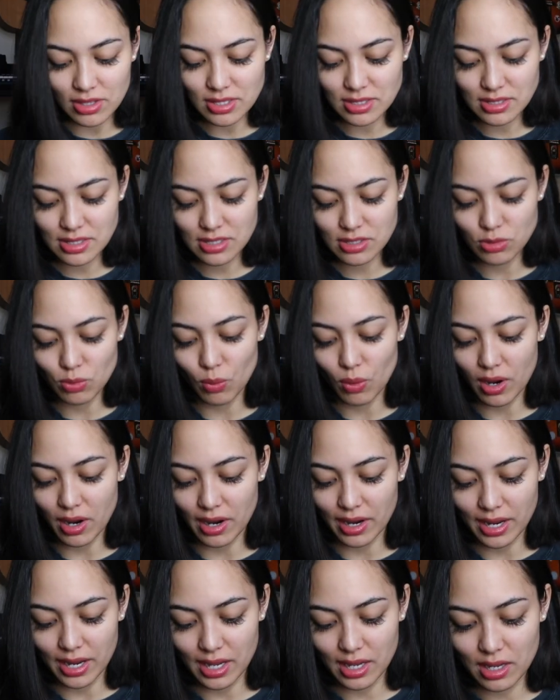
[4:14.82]
this is
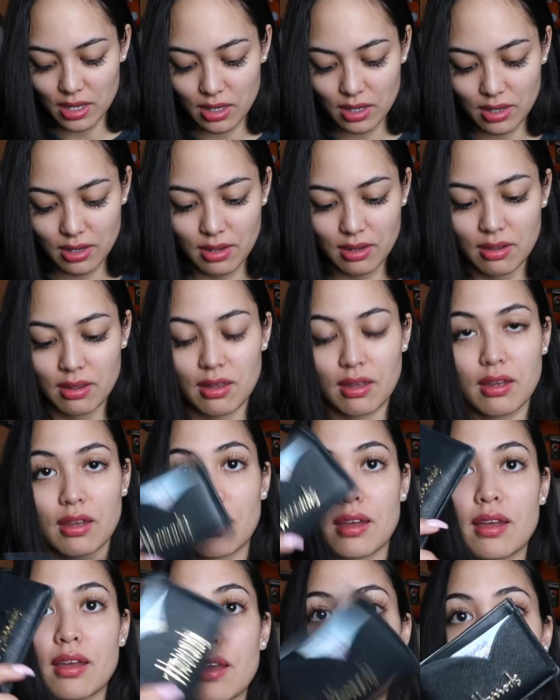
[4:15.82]
why
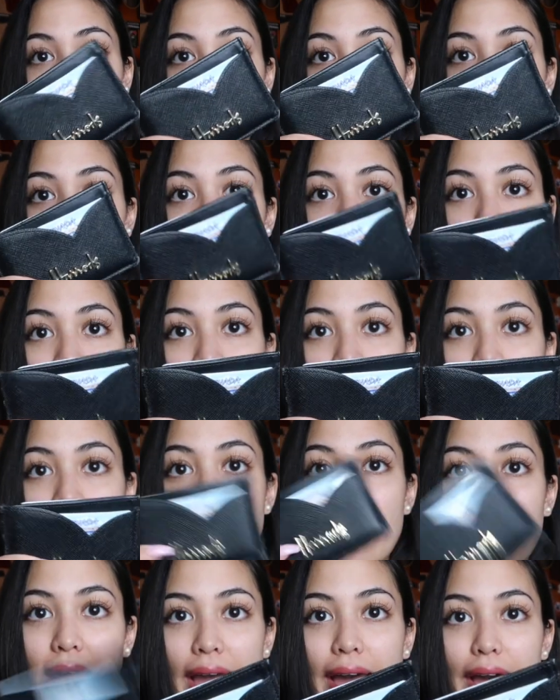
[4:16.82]

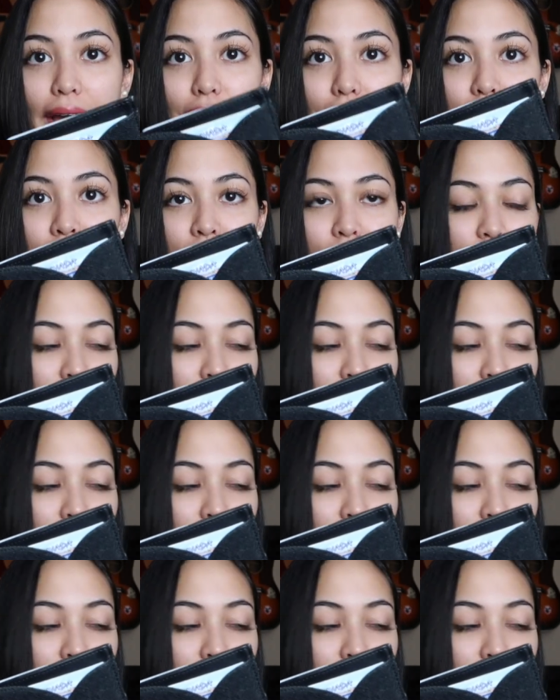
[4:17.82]
I have,